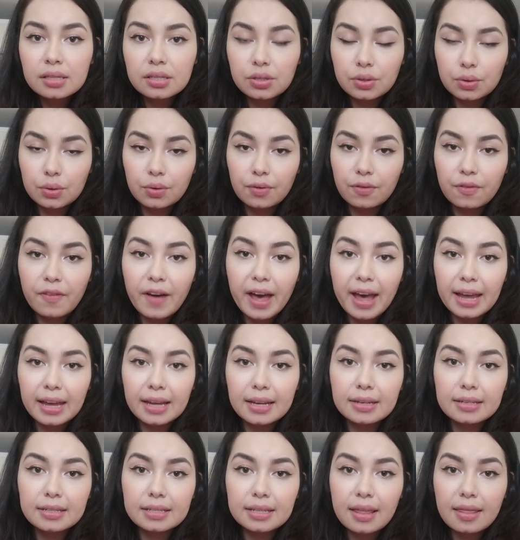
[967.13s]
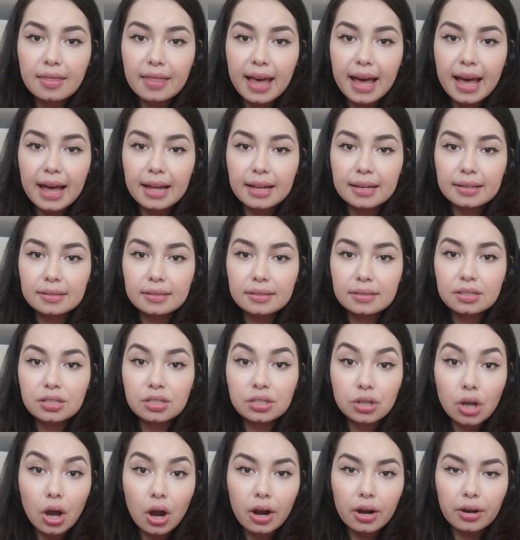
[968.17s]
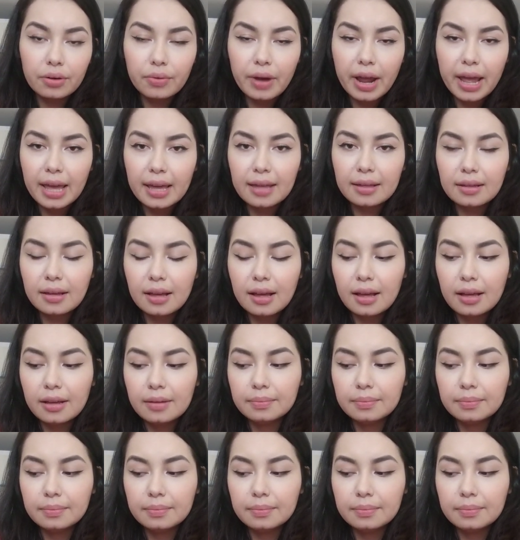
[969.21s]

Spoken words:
to find that star, right?